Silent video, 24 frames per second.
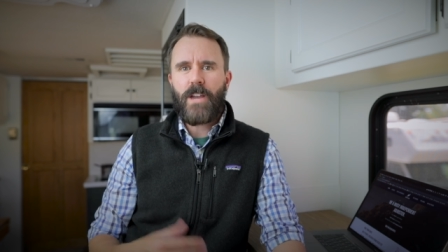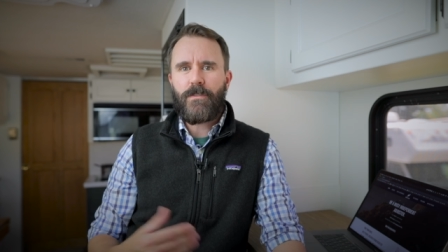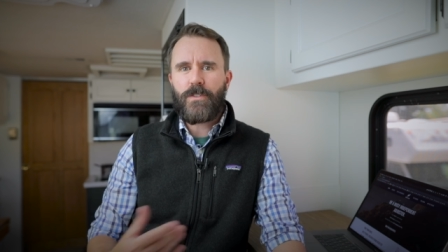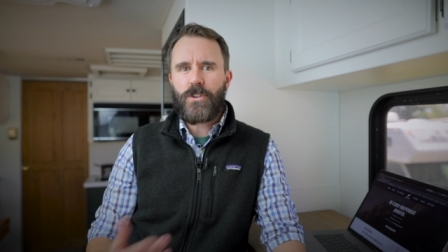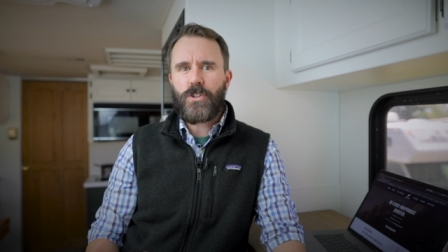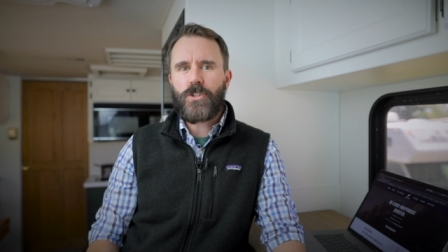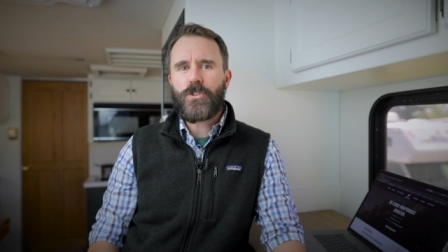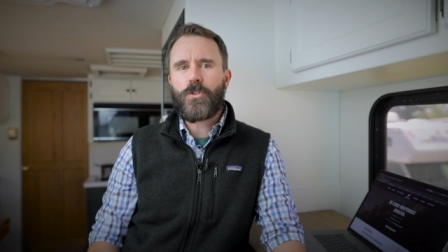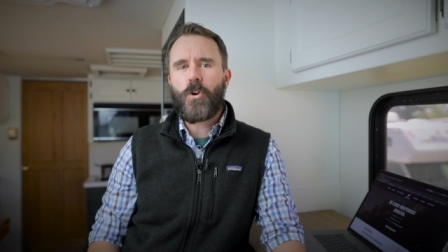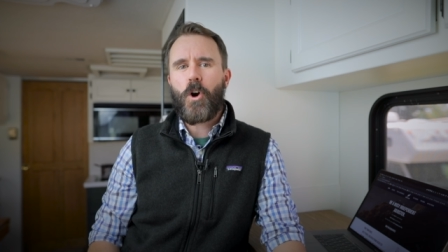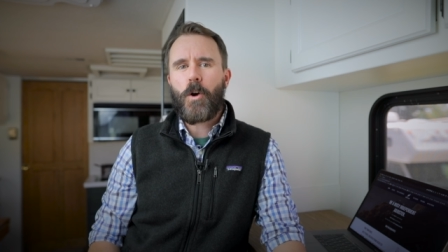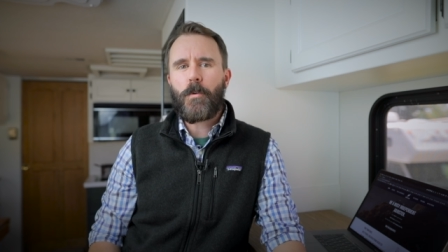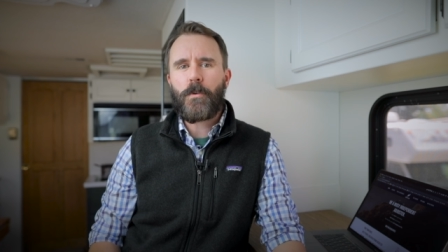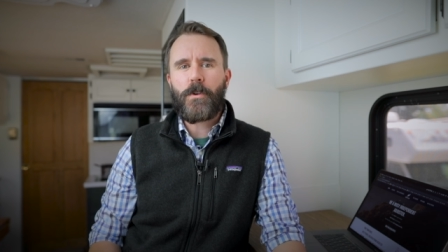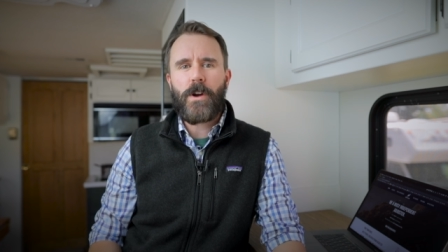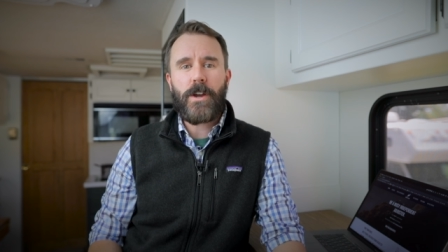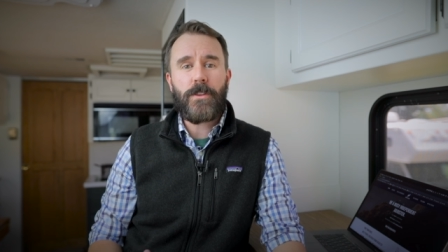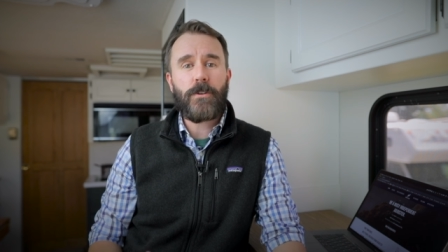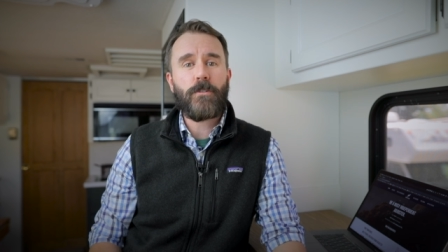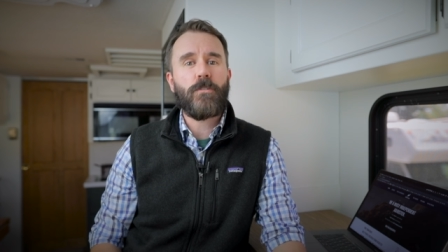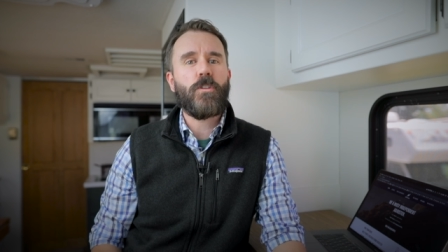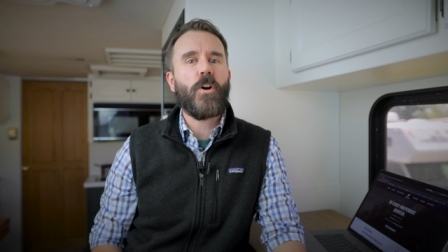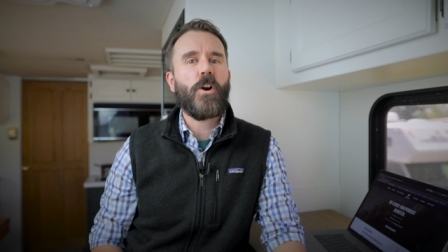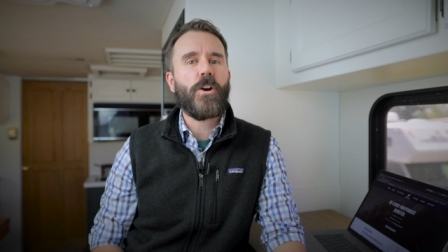If a storm or
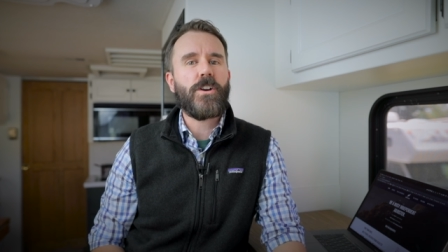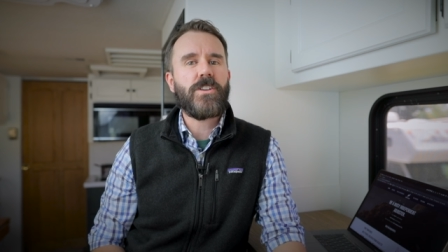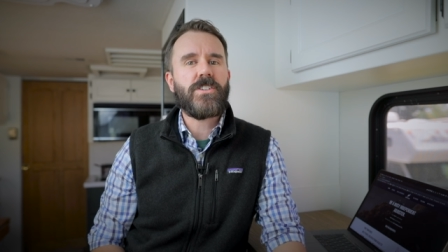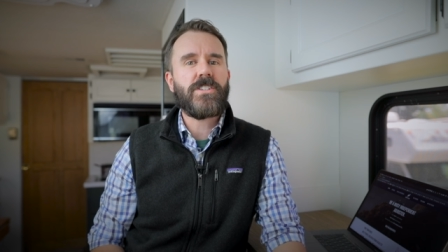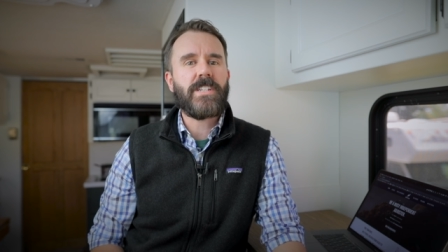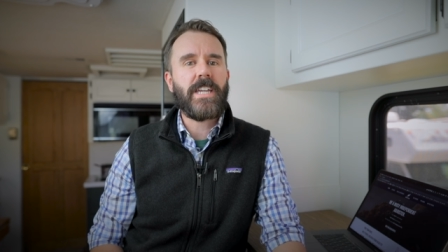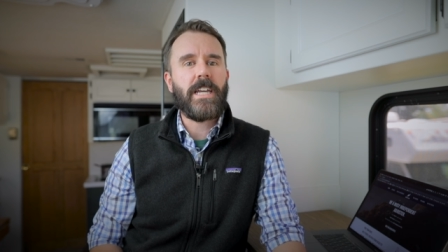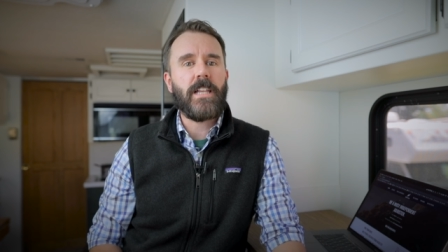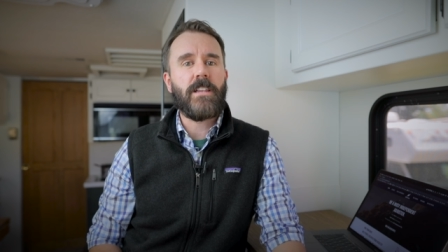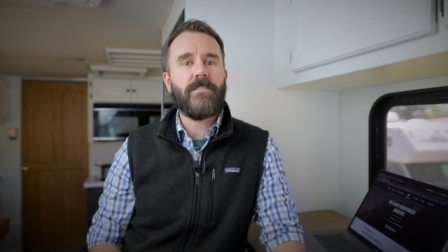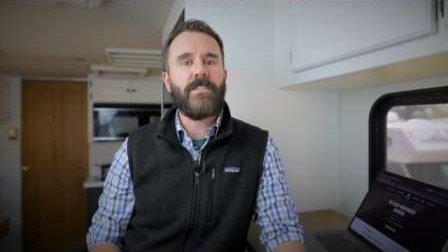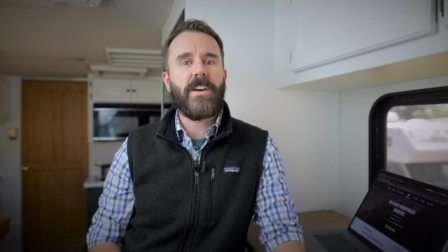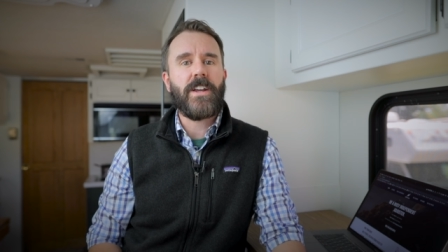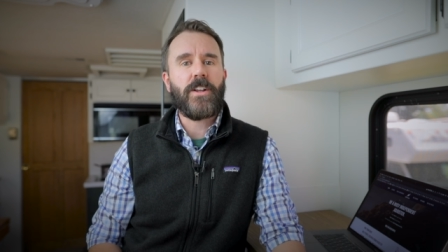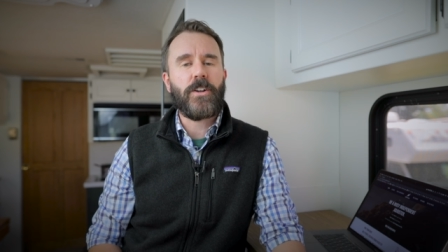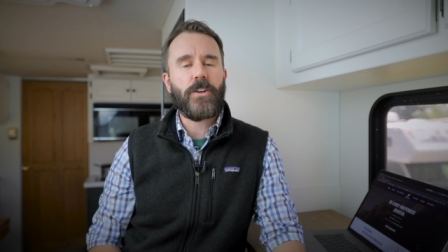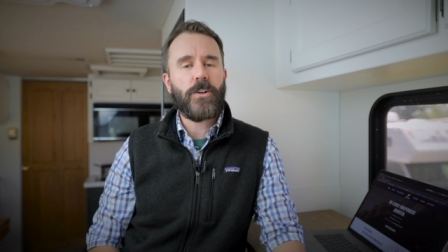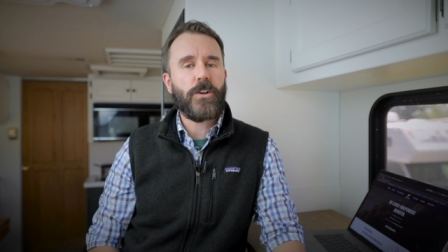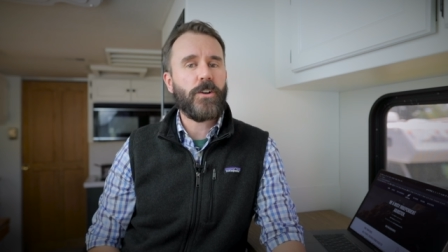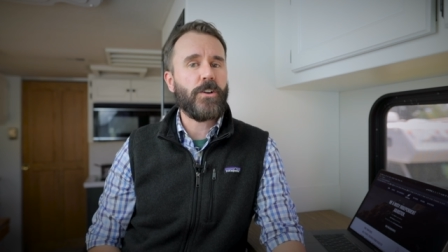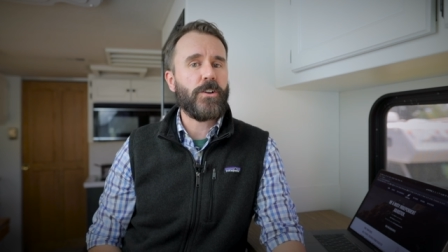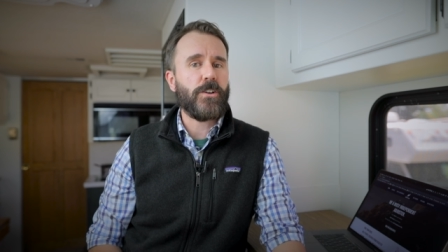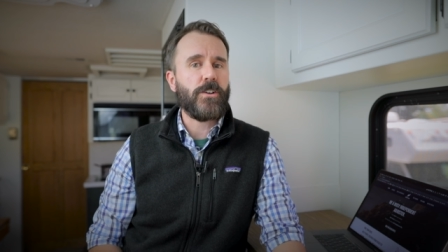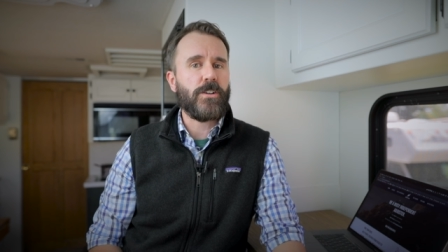other large scale event
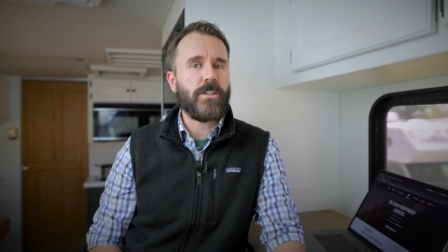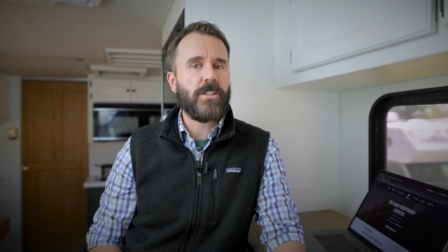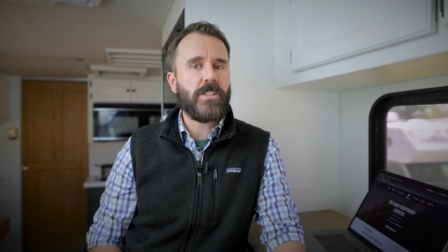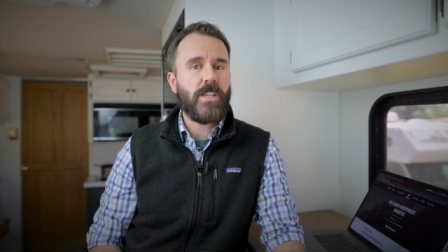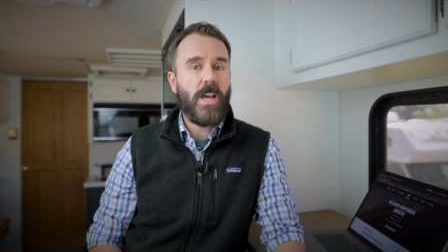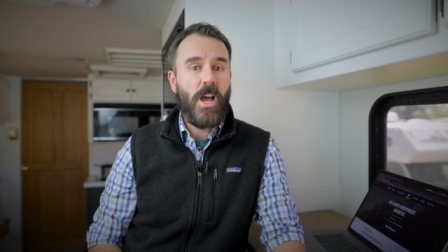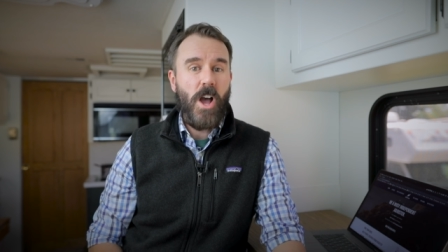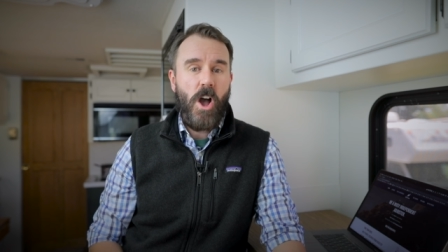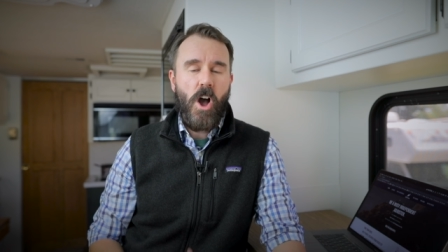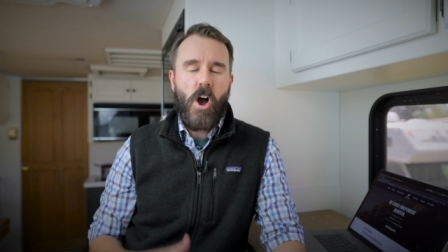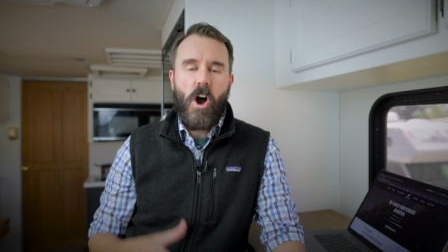occurs,